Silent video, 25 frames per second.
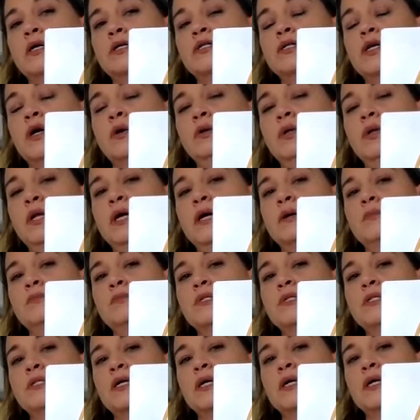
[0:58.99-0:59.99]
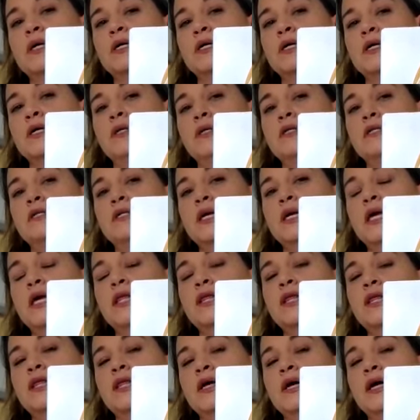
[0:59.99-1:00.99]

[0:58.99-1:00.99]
So lips, teeth,